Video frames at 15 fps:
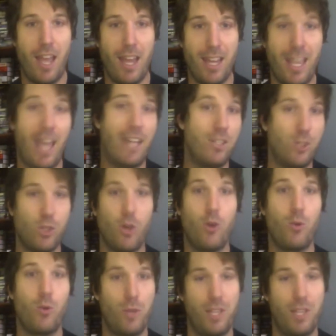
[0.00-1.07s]
and again,
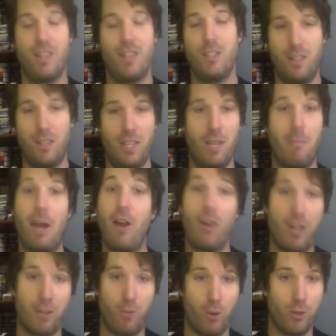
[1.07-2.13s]
so in the, the
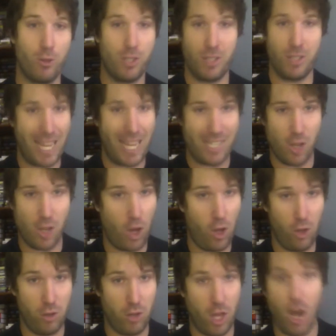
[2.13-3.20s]
American version, that's
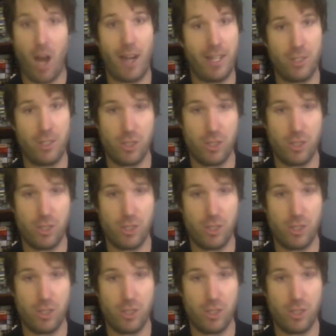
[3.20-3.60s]
all gone.